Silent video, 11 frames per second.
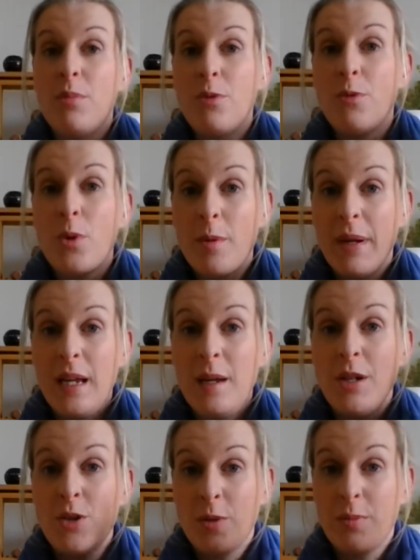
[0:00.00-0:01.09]
before
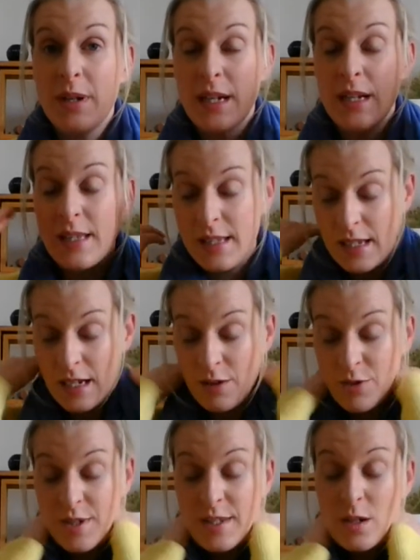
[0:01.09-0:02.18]
baby, during pregnancy,
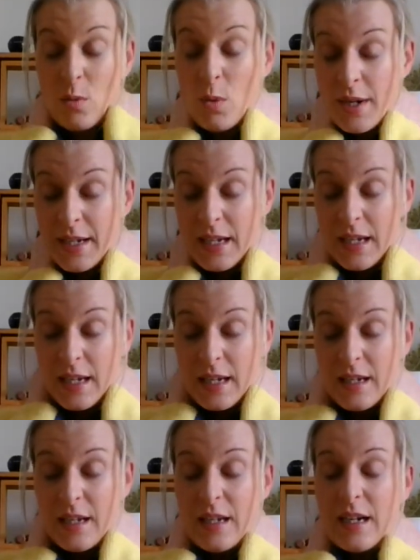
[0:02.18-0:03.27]
if you're still
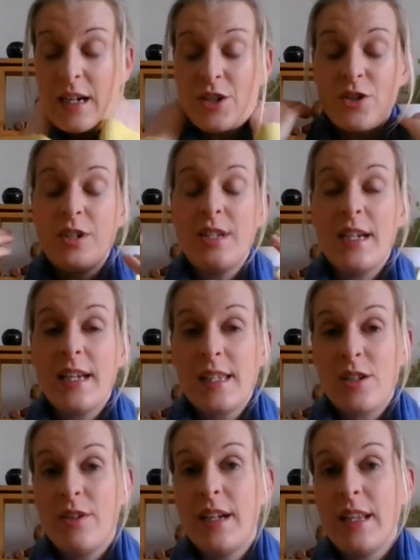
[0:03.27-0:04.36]
working at your
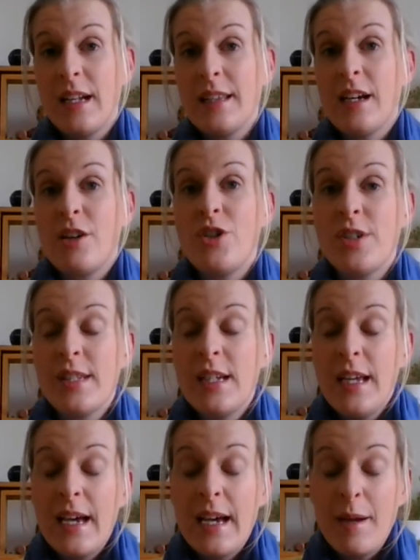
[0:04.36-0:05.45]
desk or anything like that, or just
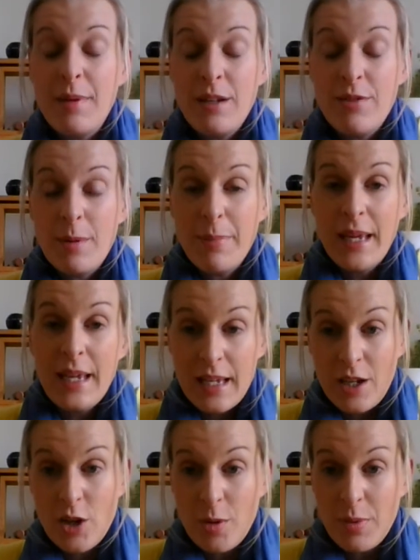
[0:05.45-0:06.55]
even
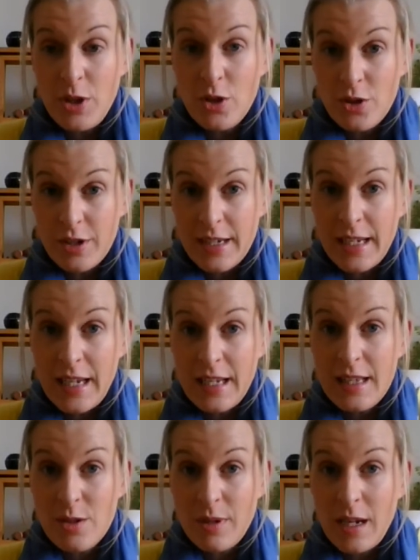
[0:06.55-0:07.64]
picking up younger
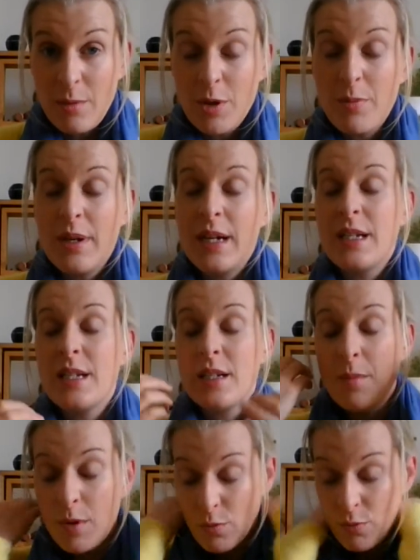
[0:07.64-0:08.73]
kids, okay, when you're pregnant,
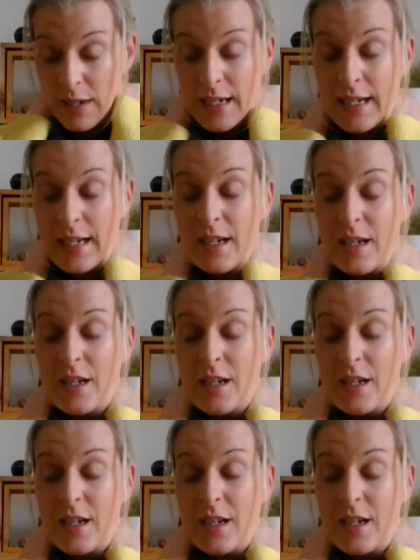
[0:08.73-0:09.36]
can be really,